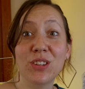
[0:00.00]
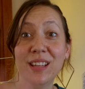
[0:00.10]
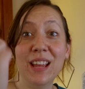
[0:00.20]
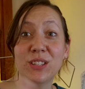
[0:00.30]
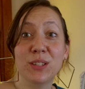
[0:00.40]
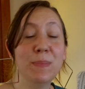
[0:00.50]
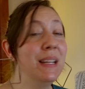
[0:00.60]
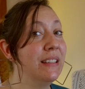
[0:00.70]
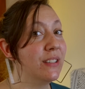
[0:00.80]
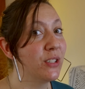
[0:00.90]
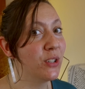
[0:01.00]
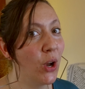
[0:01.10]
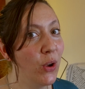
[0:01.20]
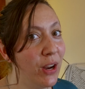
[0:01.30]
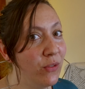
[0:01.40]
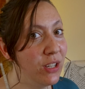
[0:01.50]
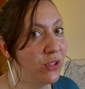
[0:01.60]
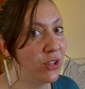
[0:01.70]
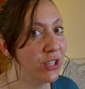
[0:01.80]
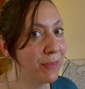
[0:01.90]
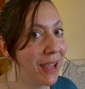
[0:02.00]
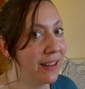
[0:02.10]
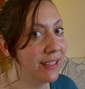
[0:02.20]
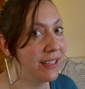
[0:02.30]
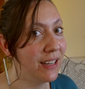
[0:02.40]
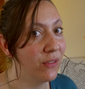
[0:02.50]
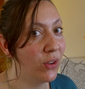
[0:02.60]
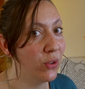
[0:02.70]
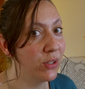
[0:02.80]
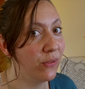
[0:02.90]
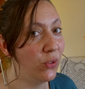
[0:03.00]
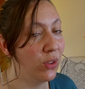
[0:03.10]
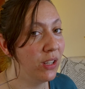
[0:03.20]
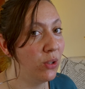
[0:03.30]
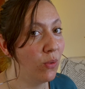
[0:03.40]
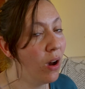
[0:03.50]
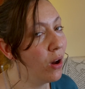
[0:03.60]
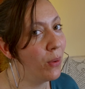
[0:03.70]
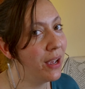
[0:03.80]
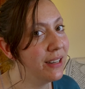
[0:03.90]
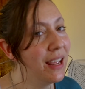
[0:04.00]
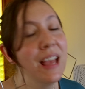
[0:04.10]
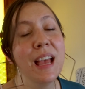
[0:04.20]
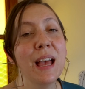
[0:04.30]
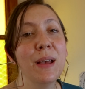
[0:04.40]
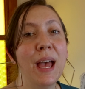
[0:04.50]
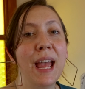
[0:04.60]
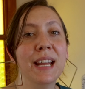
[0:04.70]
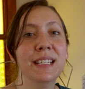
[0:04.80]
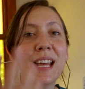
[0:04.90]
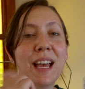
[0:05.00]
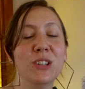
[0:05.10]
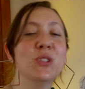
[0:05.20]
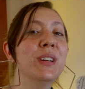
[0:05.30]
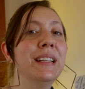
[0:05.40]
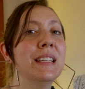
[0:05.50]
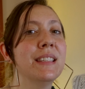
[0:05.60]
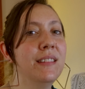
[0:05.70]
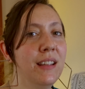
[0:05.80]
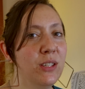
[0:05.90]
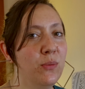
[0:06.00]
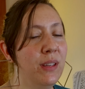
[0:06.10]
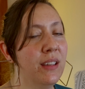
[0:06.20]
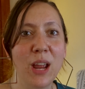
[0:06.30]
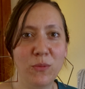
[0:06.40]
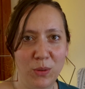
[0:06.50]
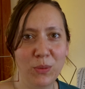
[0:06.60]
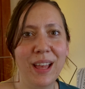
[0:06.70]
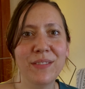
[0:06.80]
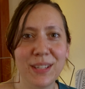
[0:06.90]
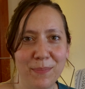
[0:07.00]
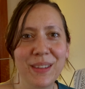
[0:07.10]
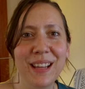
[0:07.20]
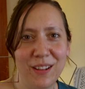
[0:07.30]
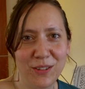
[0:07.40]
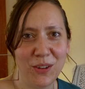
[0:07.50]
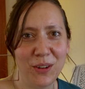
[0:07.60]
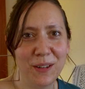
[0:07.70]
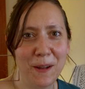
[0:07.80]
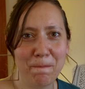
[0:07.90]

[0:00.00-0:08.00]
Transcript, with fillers: So yes, please go and research some countertenor vocals if you think you are one, and uh, join us next week and we will have something else on.